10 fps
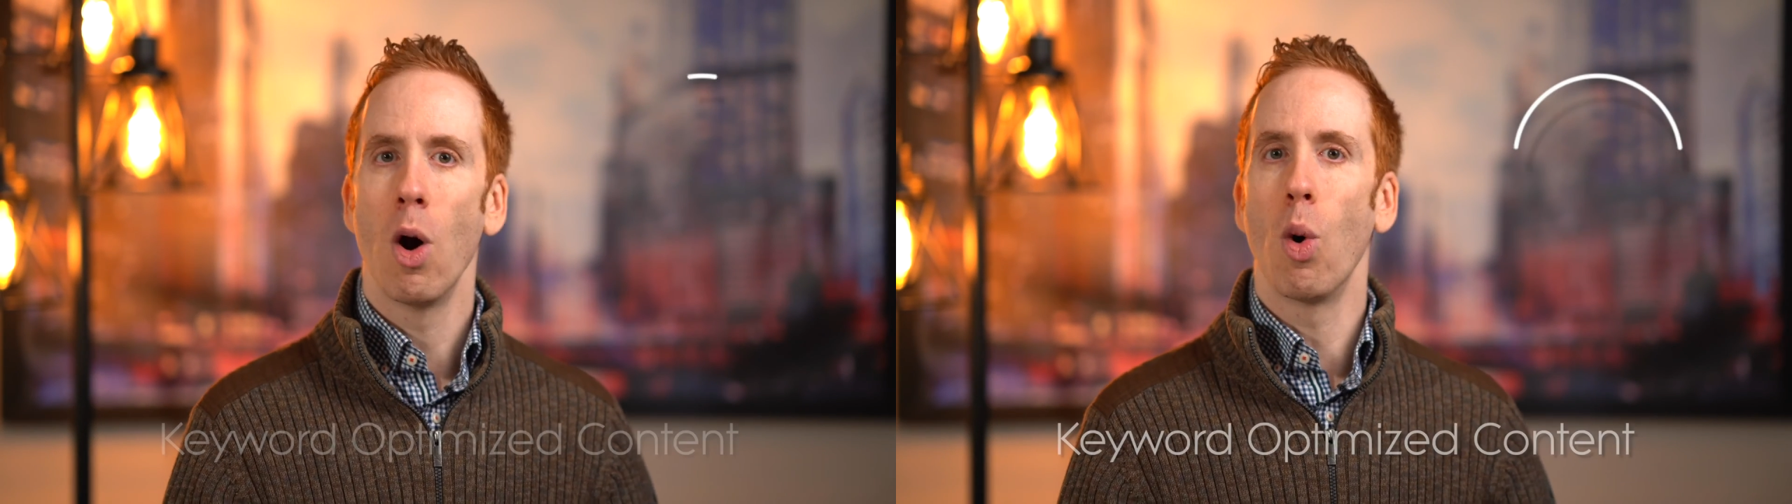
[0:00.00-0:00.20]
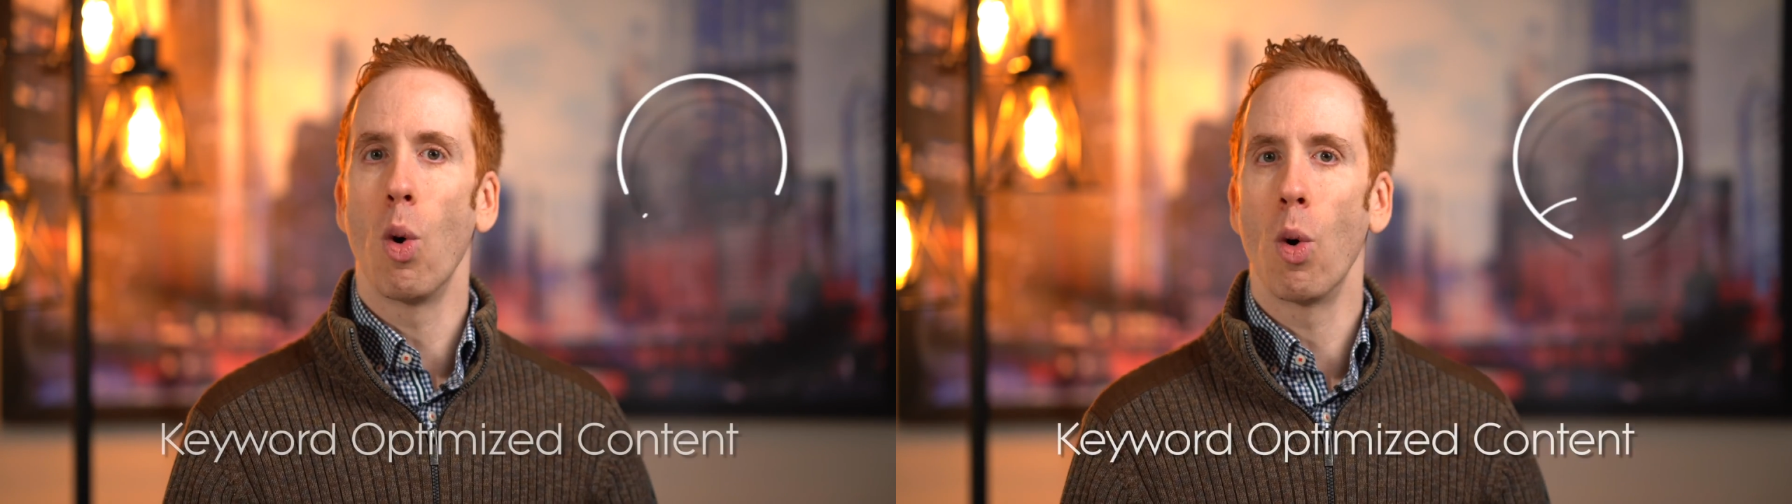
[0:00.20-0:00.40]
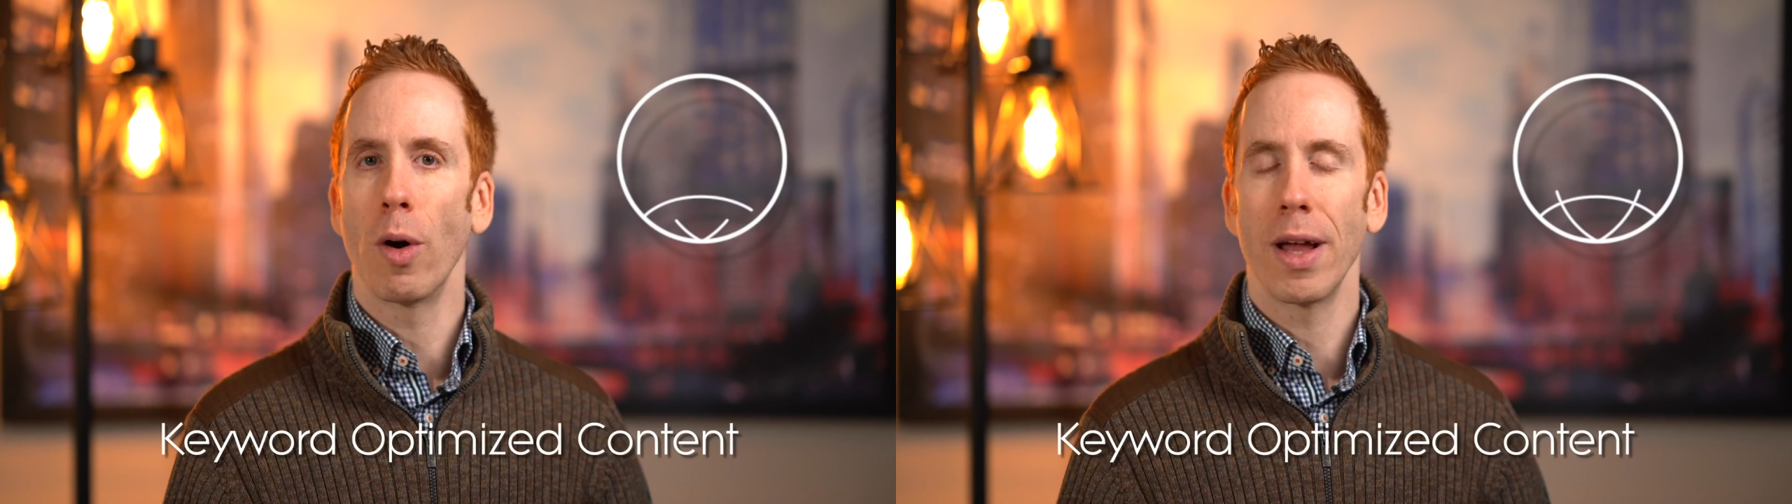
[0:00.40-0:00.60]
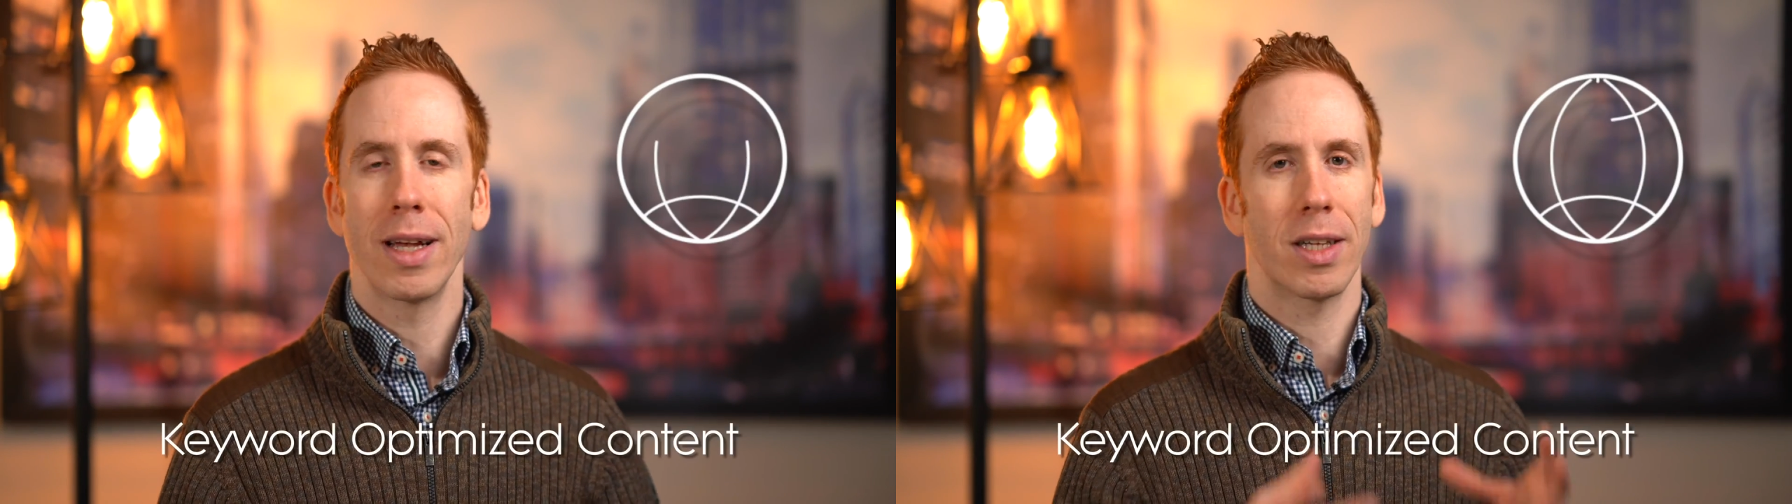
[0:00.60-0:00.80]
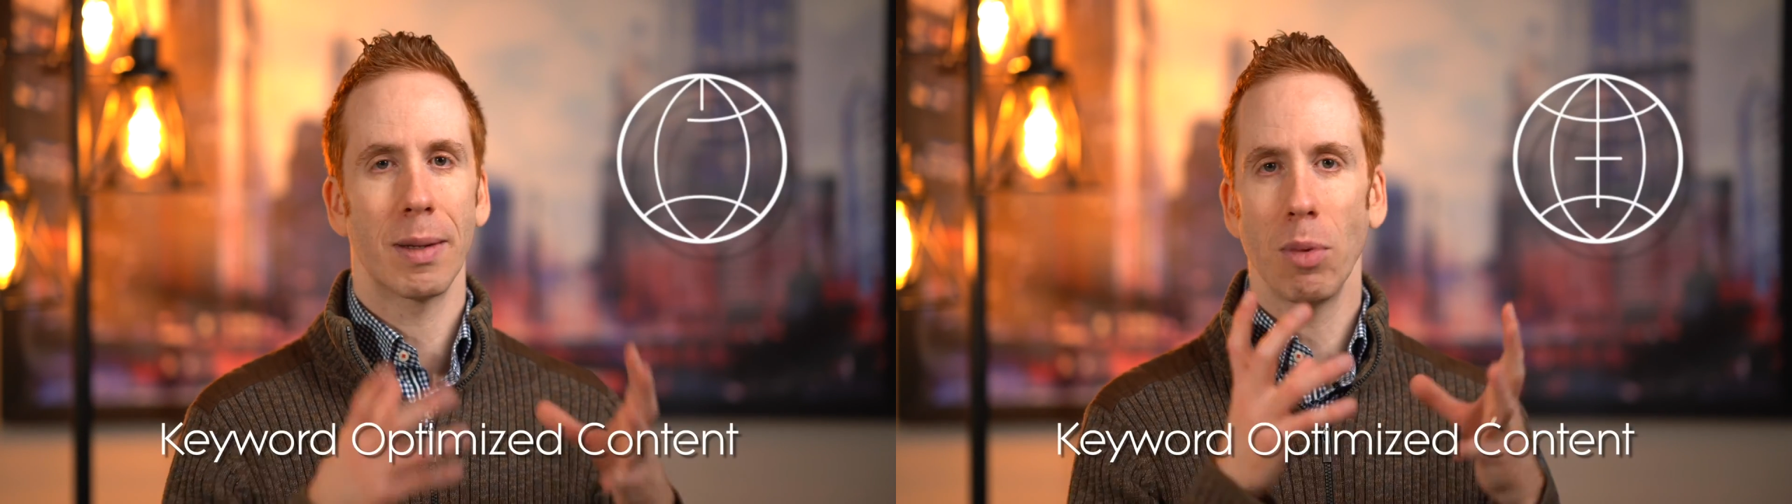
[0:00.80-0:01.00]
or
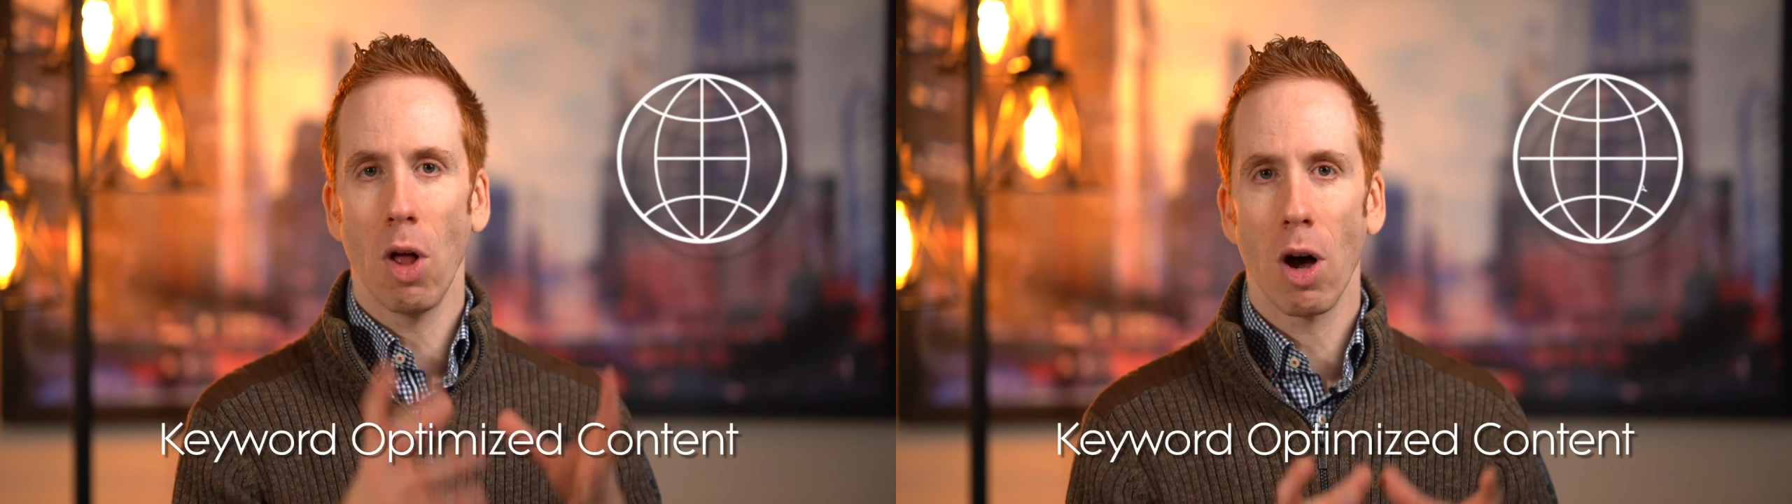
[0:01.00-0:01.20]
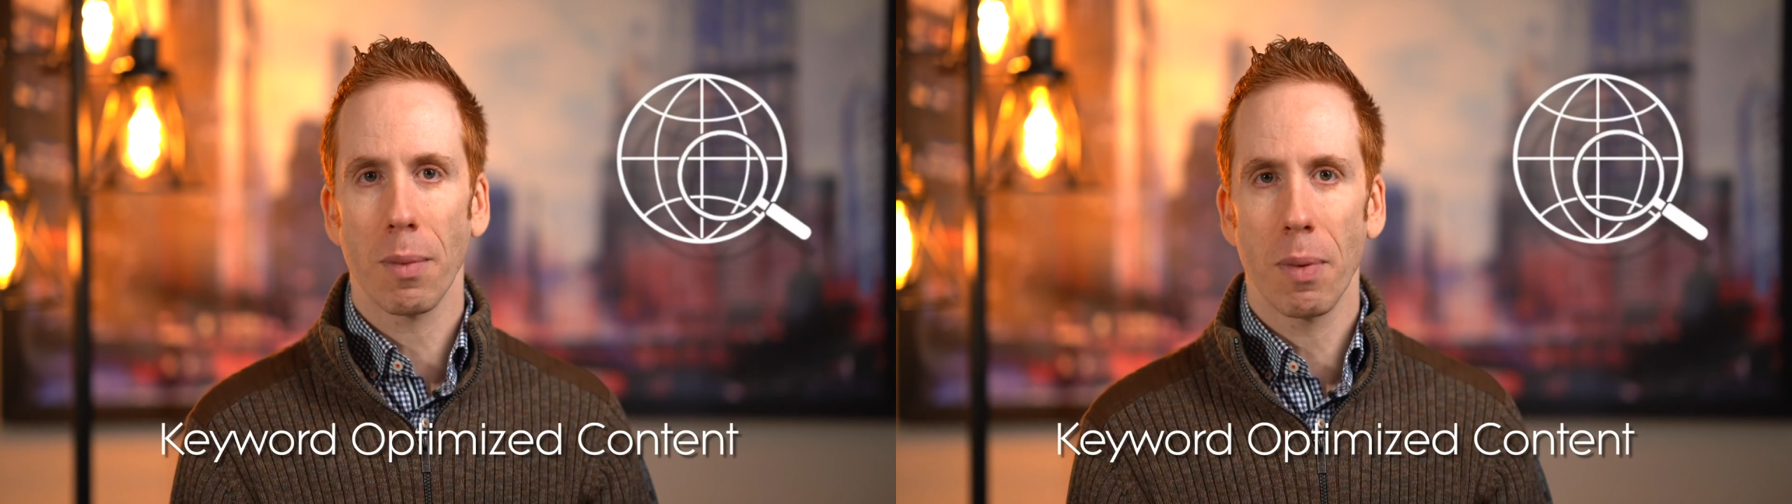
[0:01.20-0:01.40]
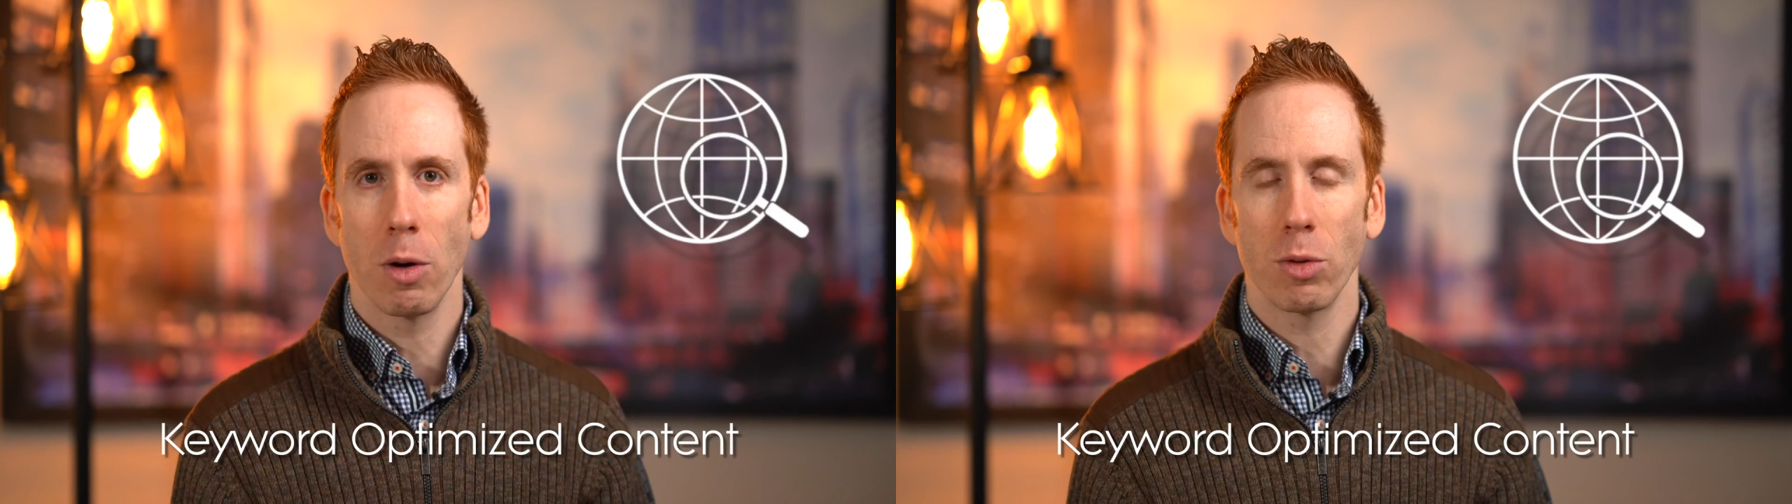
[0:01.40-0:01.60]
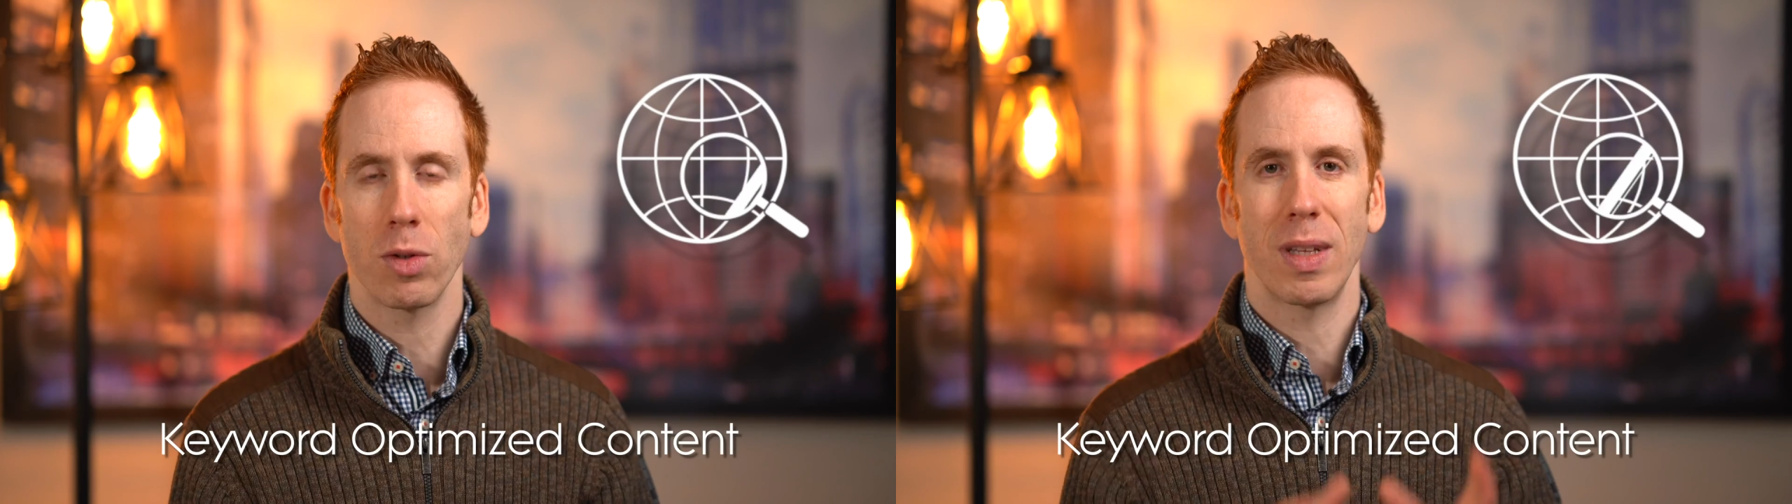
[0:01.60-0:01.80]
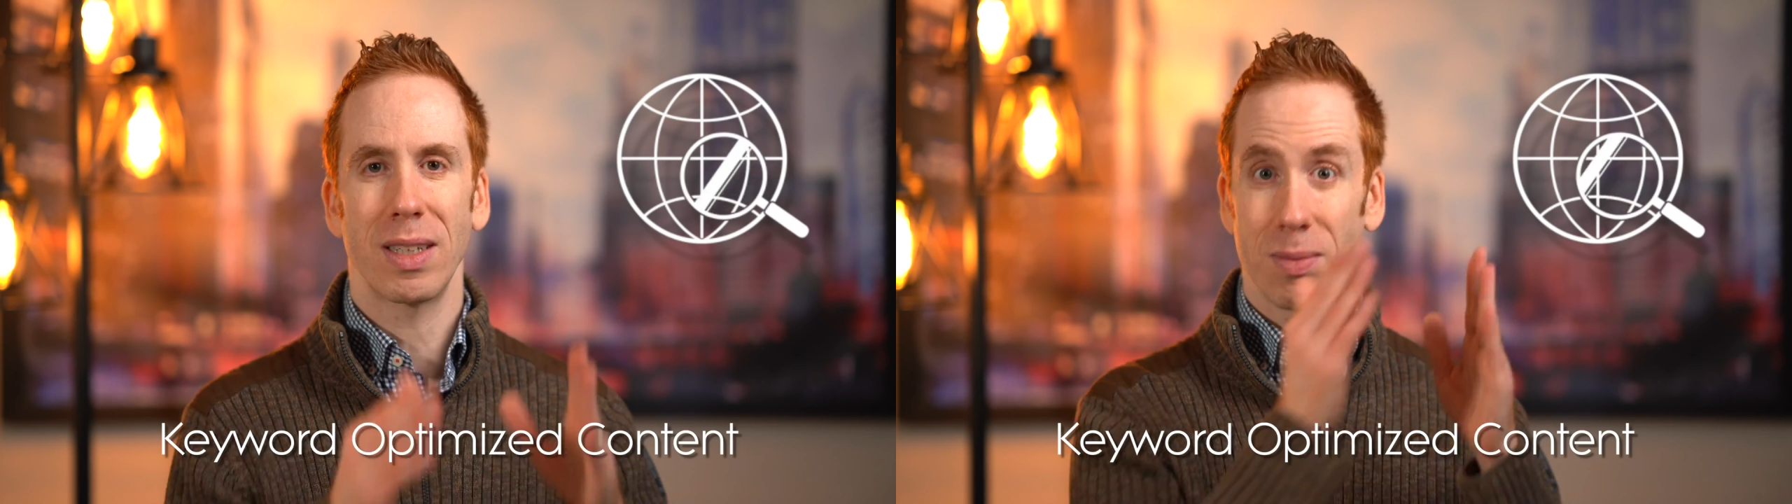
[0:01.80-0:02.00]
as a blog
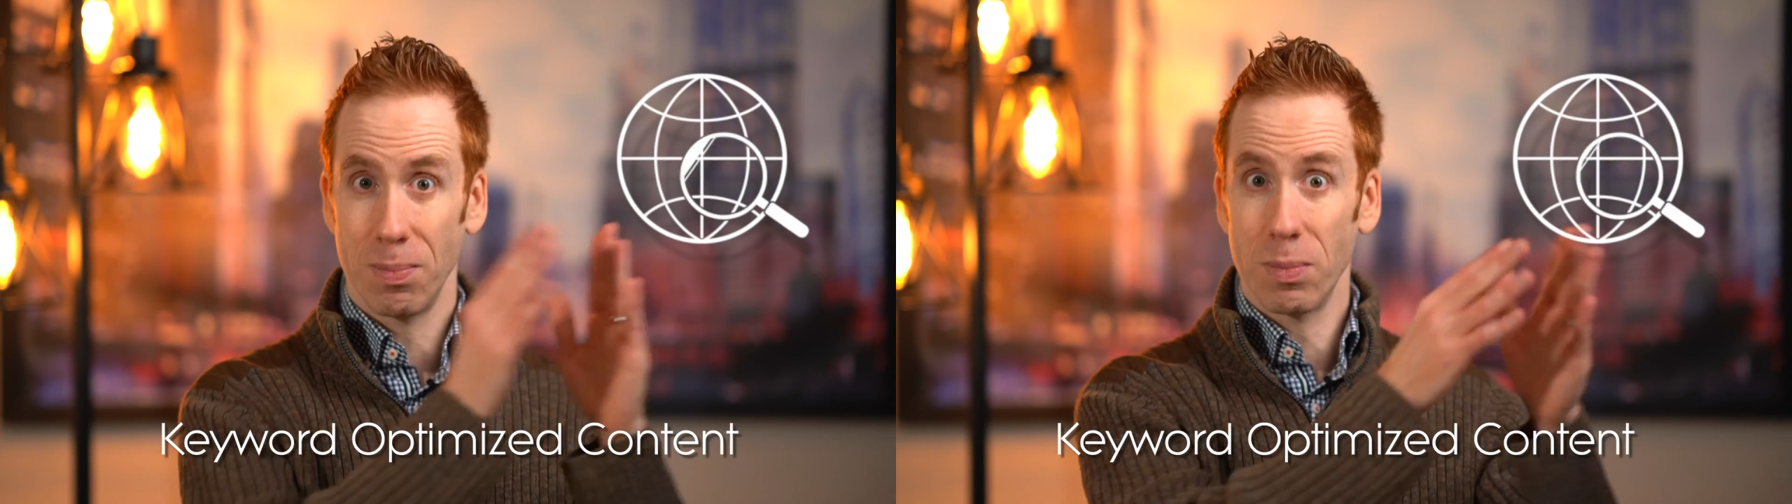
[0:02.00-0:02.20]
post that's